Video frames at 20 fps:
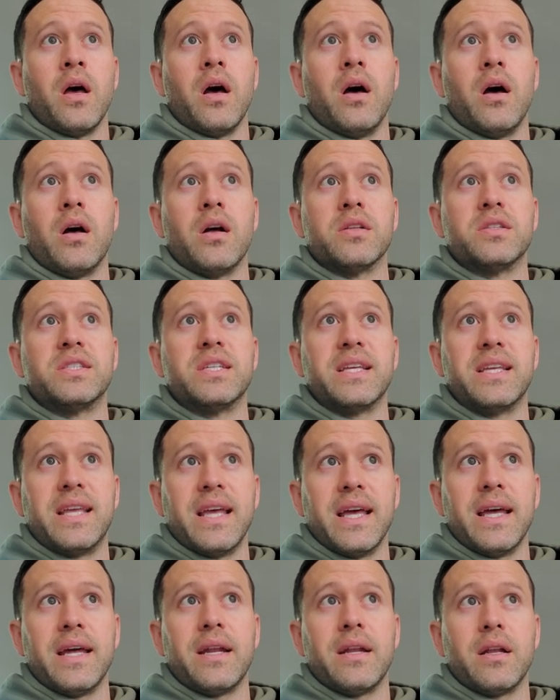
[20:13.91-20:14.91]
uh, to
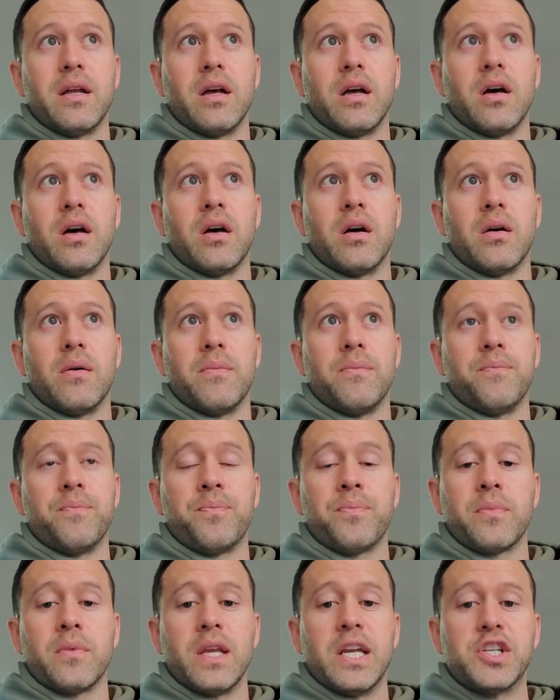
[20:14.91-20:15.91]
get um,
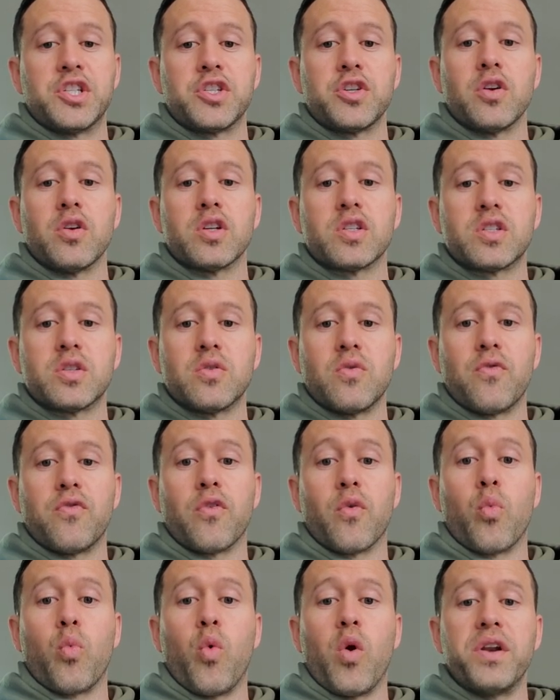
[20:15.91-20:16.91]
insurance
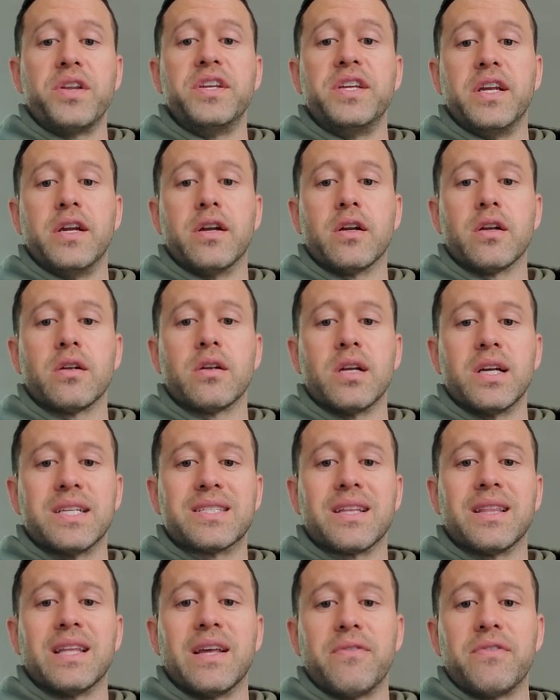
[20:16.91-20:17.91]
for one year is
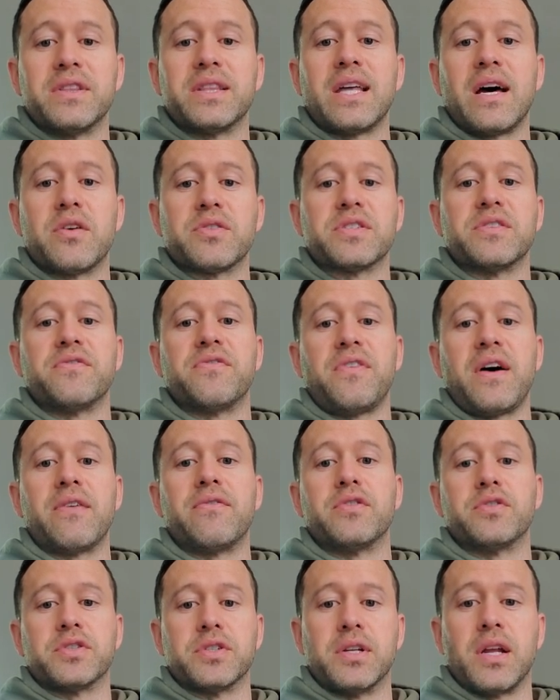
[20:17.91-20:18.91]
eleven thousand five
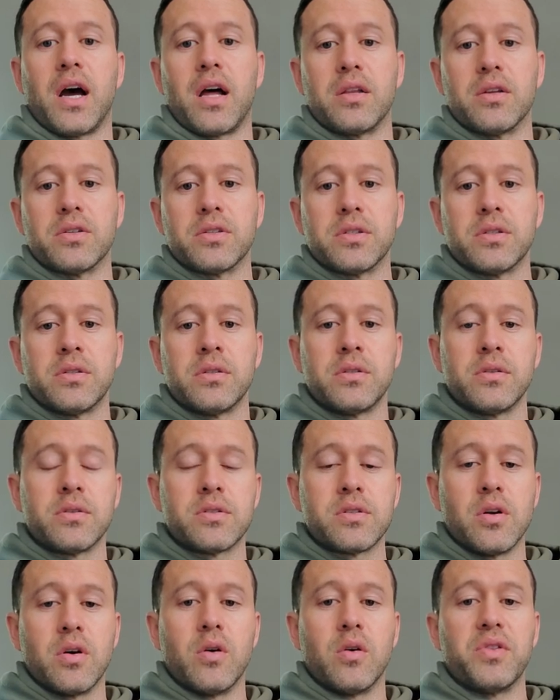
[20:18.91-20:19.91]
hundred dollars.
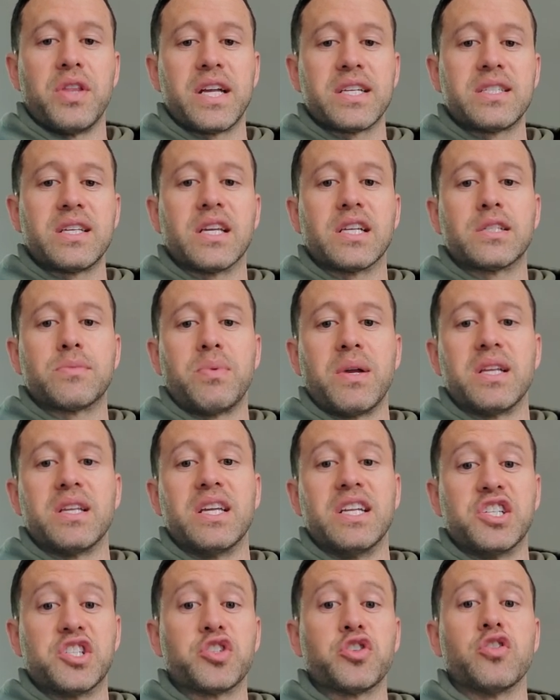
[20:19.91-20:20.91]
So that's the expense,
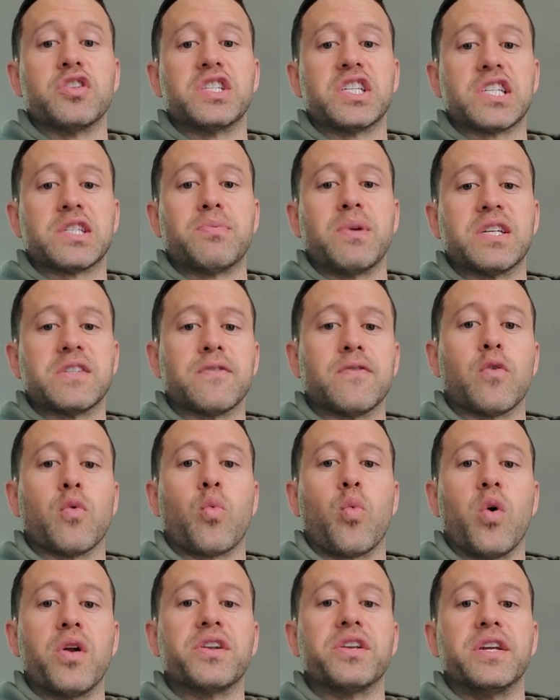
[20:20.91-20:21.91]
insurance expense for
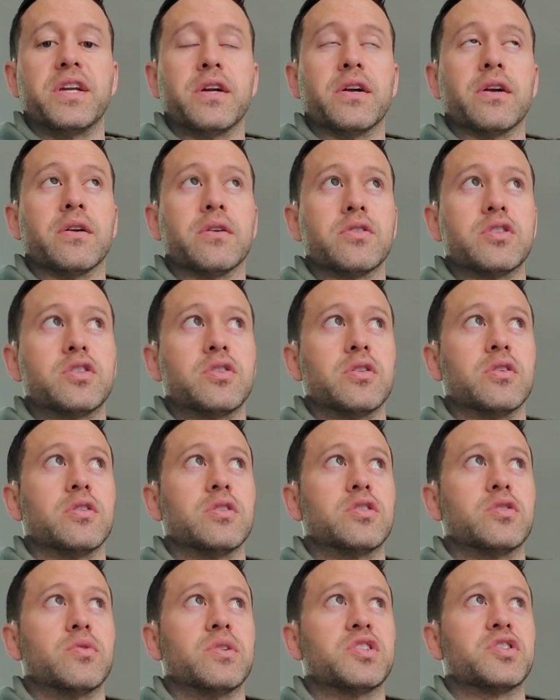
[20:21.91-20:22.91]
one year to
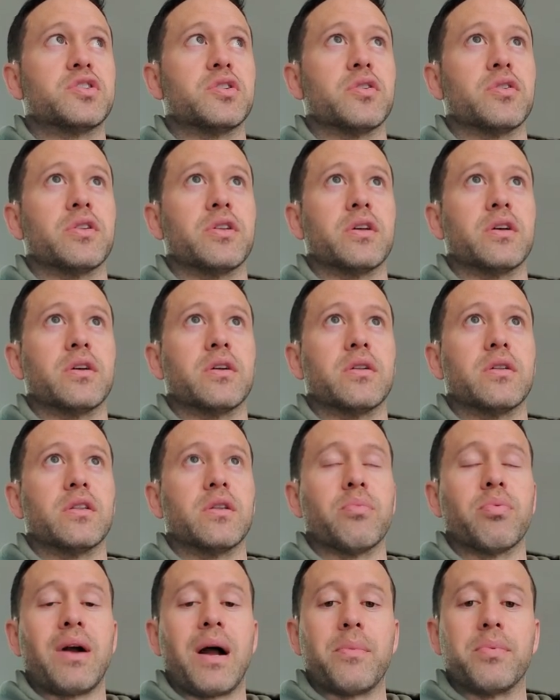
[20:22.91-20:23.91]
to insure the
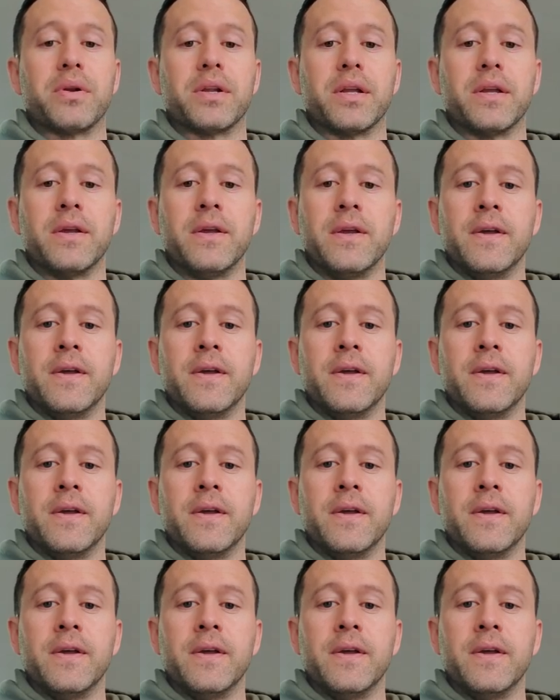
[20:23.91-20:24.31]
the property.